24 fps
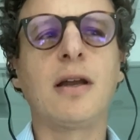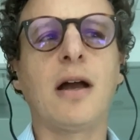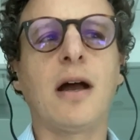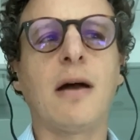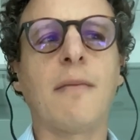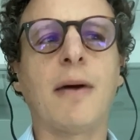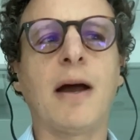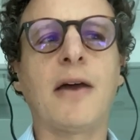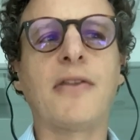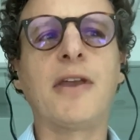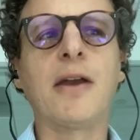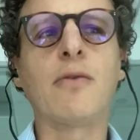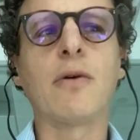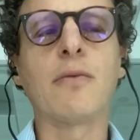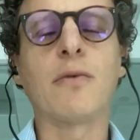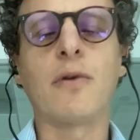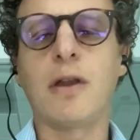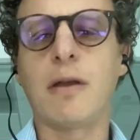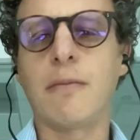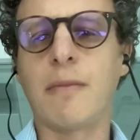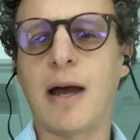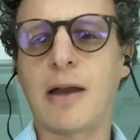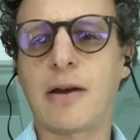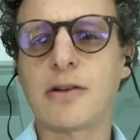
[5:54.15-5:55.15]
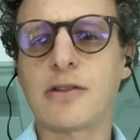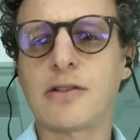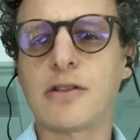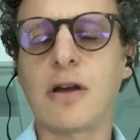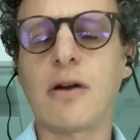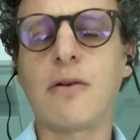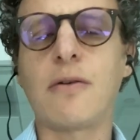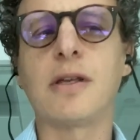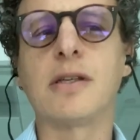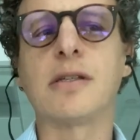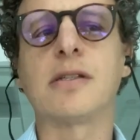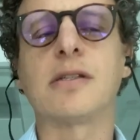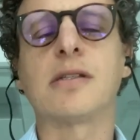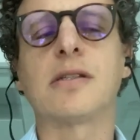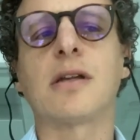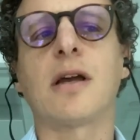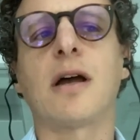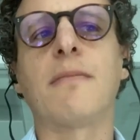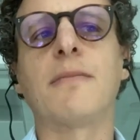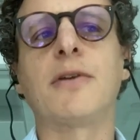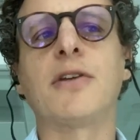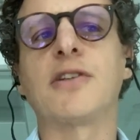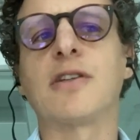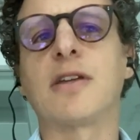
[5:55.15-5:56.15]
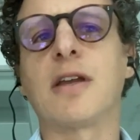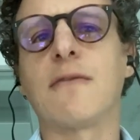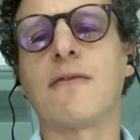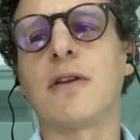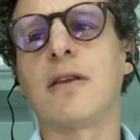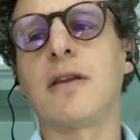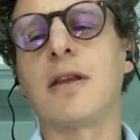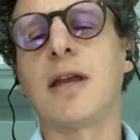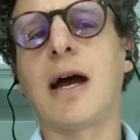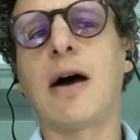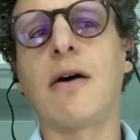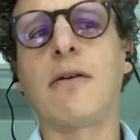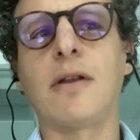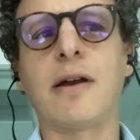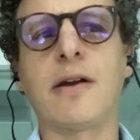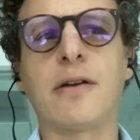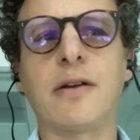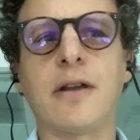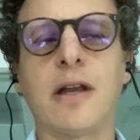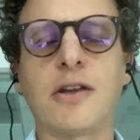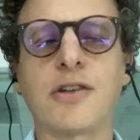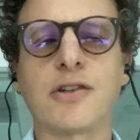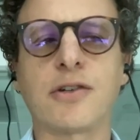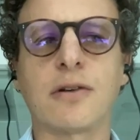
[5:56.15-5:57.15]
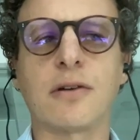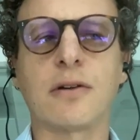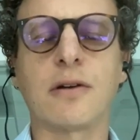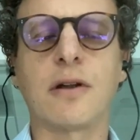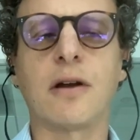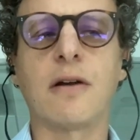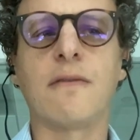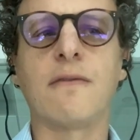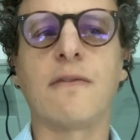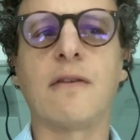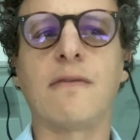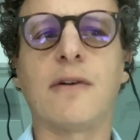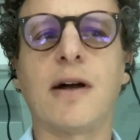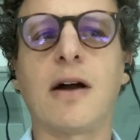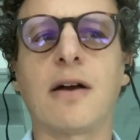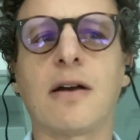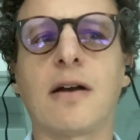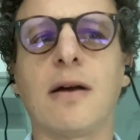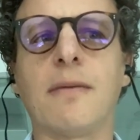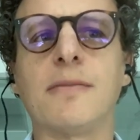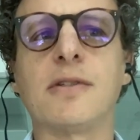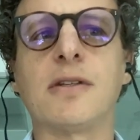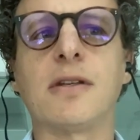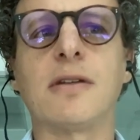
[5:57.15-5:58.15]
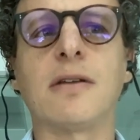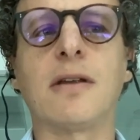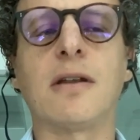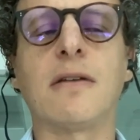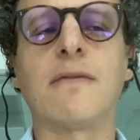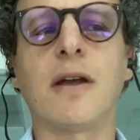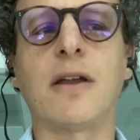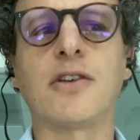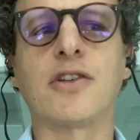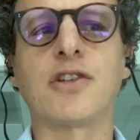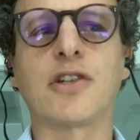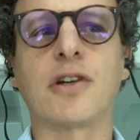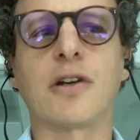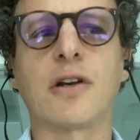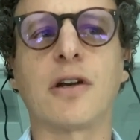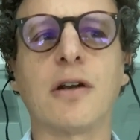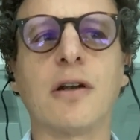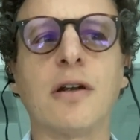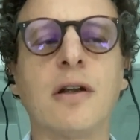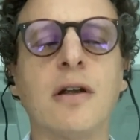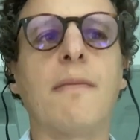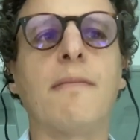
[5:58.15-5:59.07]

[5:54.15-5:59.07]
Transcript: Um, I think what really matters, though, is um, just given the outlier nature of, of outcomes in venture,